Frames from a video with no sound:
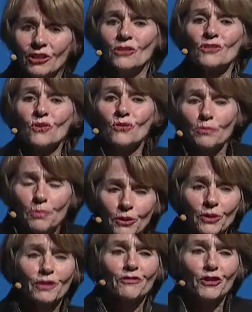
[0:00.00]
So the
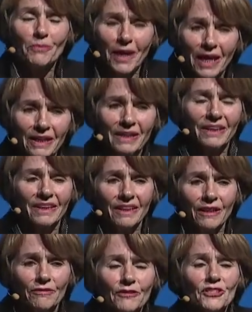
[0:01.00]
bird of humanity,
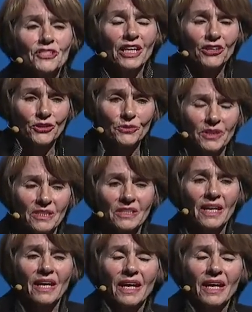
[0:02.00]
for centuries,